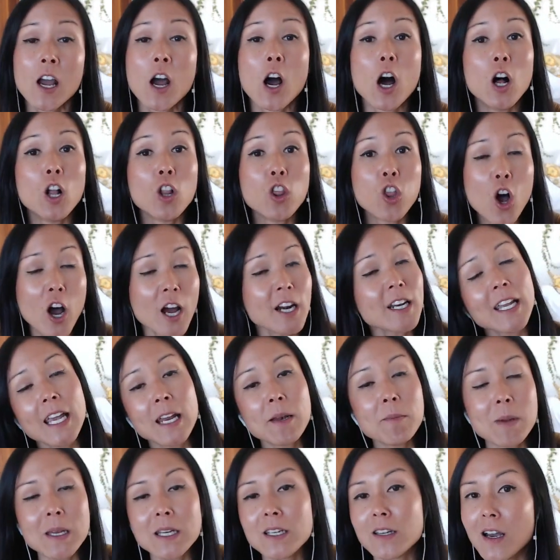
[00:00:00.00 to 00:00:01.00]
A lot
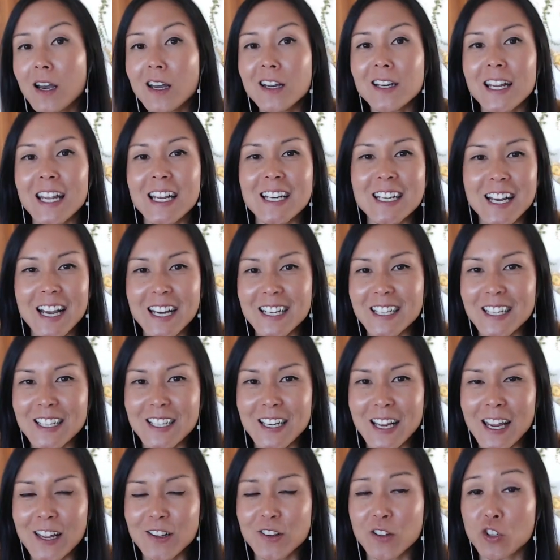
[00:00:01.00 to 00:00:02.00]
can be done in 90
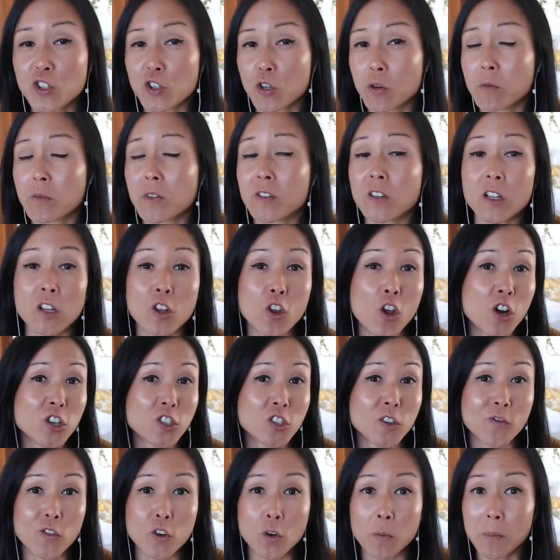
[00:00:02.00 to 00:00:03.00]
days in terms of the launch
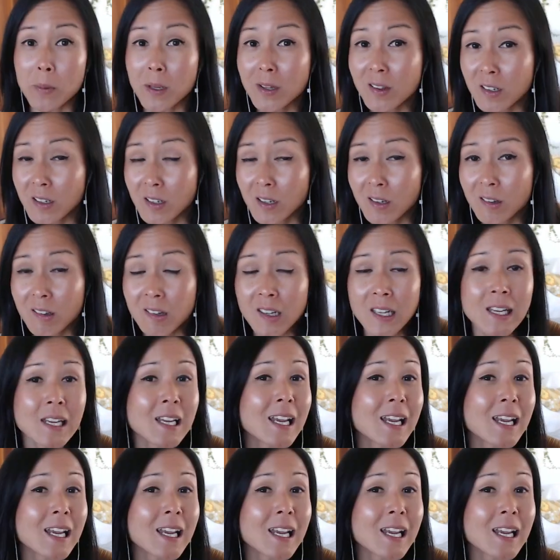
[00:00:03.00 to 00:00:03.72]
of your business,